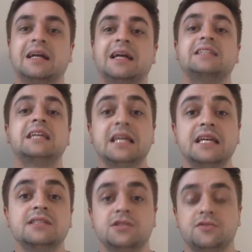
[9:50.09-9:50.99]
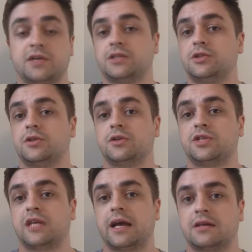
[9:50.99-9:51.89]
It's easy to forget to do those
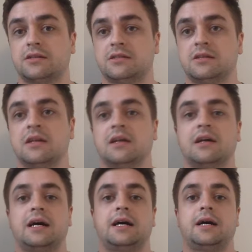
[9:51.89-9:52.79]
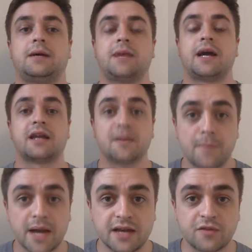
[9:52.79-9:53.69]
checks, and it can
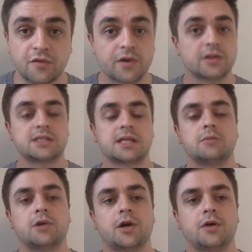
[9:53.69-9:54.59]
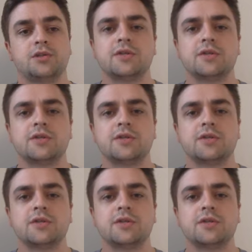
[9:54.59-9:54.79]
make for very unstable code.